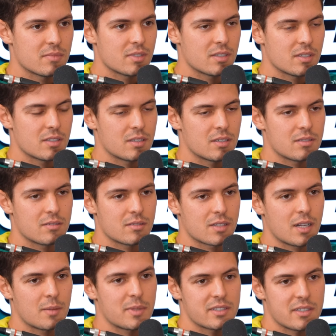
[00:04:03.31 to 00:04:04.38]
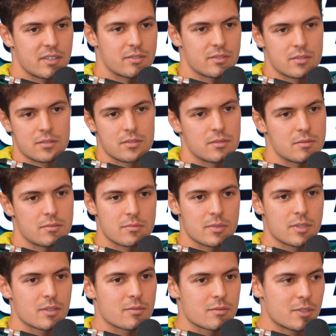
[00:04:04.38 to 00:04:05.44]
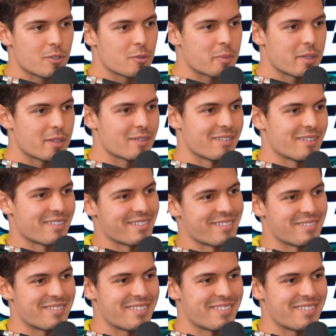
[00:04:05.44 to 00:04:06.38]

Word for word: uh, acclimatized to you know European uh,